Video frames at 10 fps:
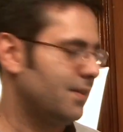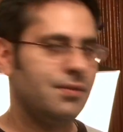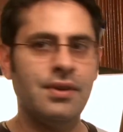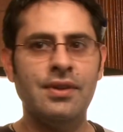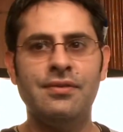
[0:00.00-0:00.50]

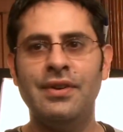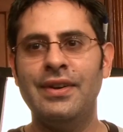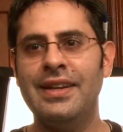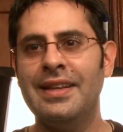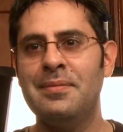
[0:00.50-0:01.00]
full of
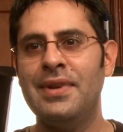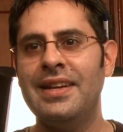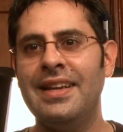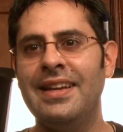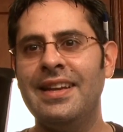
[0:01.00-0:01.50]
very
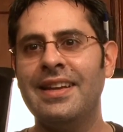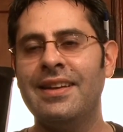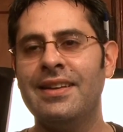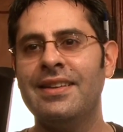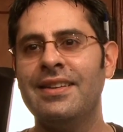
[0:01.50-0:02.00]
limited eating
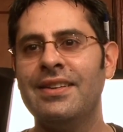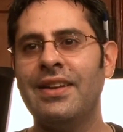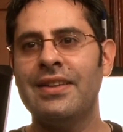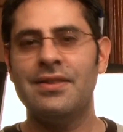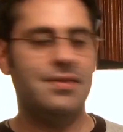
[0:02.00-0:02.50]
and
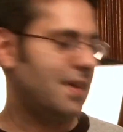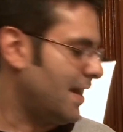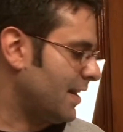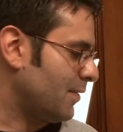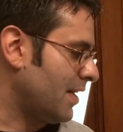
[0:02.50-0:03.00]
lots of
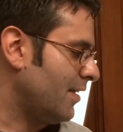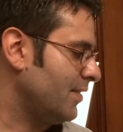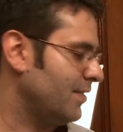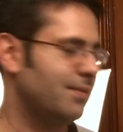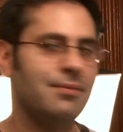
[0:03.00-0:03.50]
standing
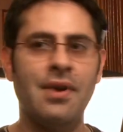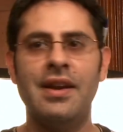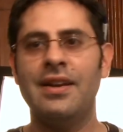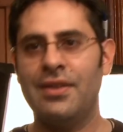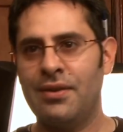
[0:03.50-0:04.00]
around and
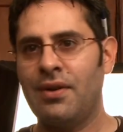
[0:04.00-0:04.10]
running to the